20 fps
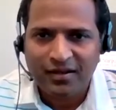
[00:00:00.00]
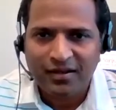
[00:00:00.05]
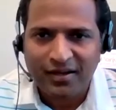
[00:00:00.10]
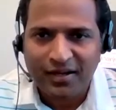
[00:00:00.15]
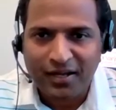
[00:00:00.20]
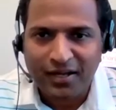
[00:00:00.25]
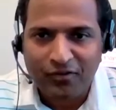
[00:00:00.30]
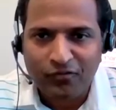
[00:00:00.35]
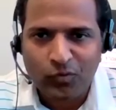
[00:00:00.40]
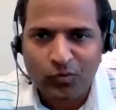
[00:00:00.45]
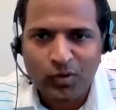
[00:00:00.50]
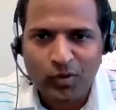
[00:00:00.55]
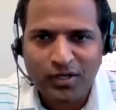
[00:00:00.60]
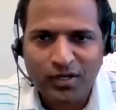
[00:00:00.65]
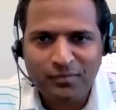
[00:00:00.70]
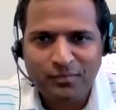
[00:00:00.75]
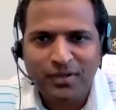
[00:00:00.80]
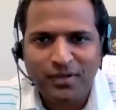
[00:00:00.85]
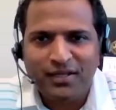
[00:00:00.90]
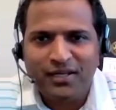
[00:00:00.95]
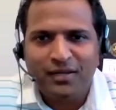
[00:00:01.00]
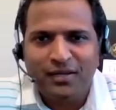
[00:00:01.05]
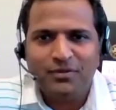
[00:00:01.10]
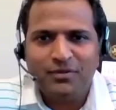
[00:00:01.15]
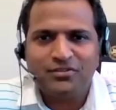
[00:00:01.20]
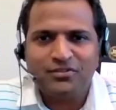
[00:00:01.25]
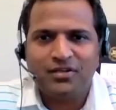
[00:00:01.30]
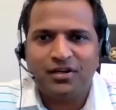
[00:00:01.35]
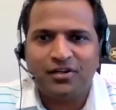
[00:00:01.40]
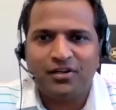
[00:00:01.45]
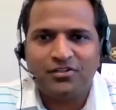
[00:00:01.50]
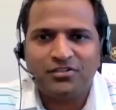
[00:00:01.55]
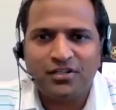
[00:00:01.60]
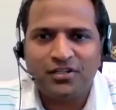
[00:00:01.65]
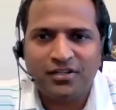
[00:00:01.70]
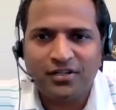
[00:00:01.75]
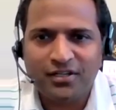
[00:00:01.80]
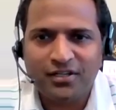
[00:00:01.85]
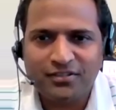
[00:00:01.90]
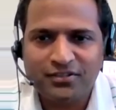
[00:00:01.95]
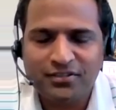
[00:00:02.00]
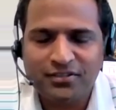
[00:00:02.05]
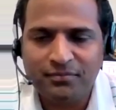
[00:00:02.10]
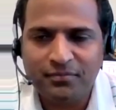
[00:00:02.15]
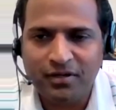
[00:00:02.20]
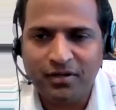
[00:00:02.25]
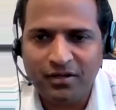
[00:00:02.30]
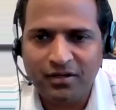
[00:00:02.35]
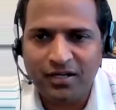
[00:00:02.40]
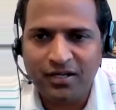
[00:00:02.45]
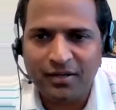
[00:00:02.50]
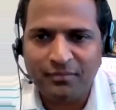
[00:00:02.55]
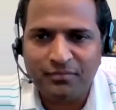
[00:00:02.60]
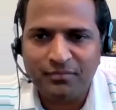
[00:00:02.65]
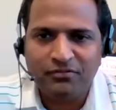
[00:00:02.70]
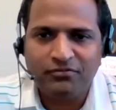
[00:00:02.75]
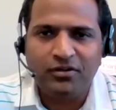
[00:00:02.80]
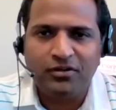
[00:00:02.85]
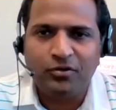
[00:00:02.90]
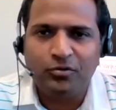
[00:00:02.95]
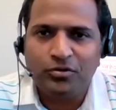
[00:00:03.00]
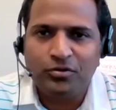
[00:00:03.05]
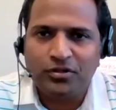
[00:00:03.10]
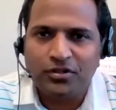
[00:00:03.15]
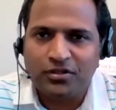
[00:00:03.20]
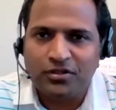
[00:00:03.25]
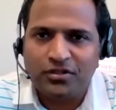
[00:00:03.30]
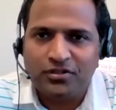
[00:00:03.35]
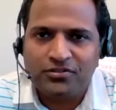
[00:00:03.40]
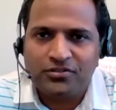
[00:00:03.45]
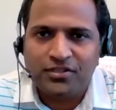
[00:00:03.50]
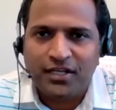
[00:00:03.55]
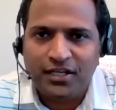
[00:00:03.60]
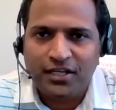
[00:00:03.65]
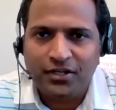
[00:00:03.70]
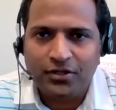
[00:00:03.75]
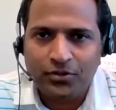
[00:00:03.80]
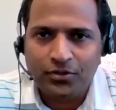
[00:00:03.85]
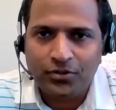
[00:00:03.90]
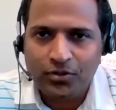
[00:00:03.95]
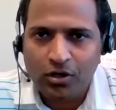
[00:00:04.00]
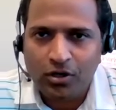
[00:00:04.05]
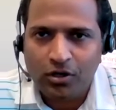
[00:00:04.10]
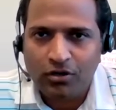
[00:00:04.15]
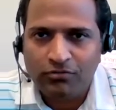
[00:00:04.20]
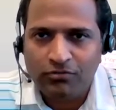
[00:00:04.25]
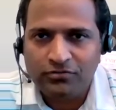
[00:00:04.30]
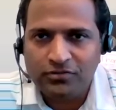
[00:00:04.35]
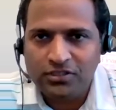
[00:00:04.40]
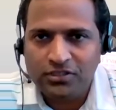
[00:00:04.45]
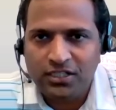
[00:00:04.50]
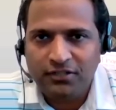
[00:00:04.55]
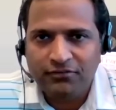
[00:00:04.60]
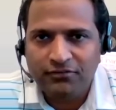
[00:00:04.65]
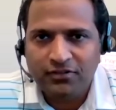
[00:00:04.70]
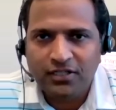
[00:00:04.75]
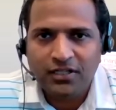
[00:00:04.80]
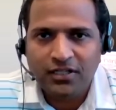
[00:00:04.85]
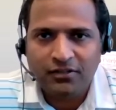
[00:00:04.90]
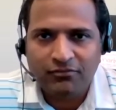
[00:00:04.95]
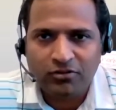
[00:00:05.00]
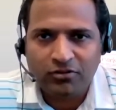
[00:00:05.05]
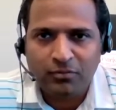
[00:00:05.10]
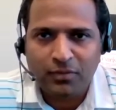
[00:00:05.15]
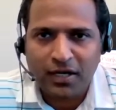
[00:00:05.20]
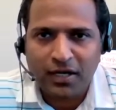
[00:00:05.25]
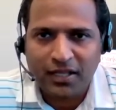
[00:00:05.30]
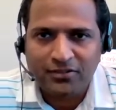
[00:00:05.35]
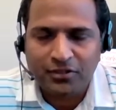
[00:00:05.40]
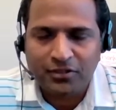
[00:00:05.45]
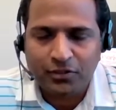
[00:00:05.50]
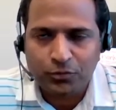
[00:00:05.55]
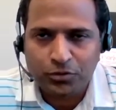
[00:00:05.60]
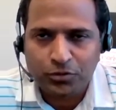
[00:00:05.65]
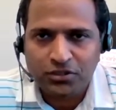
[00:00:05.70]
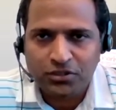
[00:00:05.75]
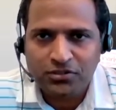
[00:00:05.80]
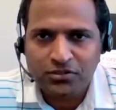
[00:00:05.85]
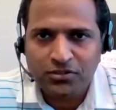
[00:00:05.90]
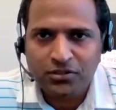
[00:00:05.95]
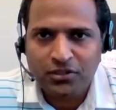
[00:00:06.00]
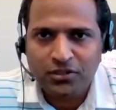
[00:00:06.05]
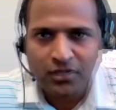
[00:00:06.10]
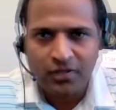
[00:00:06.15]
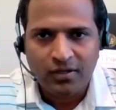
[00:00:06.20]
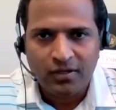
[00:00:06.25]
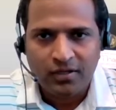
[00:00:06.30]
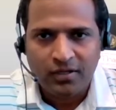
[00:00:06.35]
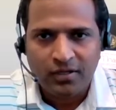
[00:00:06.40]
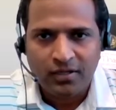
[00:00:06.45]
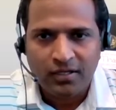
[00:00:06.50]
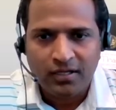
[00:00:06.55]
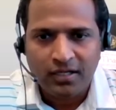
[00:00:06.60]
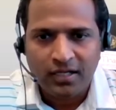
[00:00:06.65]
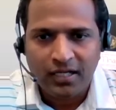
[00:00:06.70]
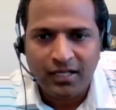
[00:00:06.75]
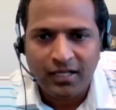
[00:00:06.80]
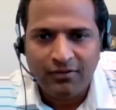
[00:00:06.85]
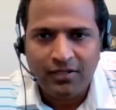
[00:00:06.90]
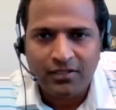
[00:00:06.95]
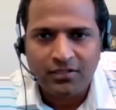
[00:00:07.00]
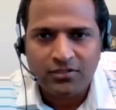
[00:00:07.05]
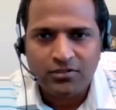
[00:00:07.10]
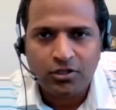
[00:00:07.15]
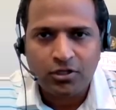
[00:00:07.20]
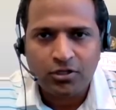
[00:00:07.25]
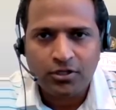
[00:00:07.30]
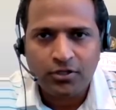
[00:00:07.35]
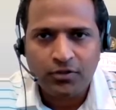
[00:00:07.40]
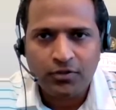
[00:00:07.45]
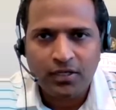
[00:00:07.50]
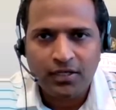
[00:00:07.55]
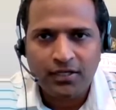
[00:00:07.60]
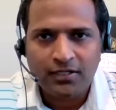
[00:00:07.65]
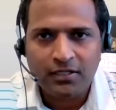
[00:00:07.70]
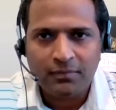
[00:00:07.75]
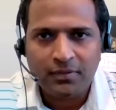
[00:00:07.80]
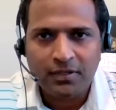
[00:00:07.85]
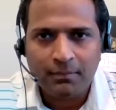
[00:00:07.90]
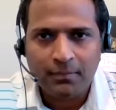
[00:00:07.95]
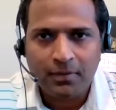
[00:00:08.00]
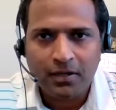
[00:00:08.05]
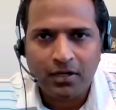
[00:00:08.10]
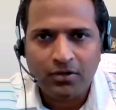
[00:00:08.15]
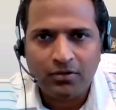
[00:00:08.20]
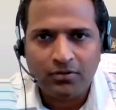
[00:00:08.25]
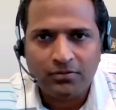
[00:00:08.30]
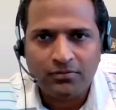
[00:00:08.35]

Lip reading: Hi, everyone. My name is Harsha Rajasimha. I am the founder, CEO of Jeeva Informatics Solutions. I will talk to you a little bit about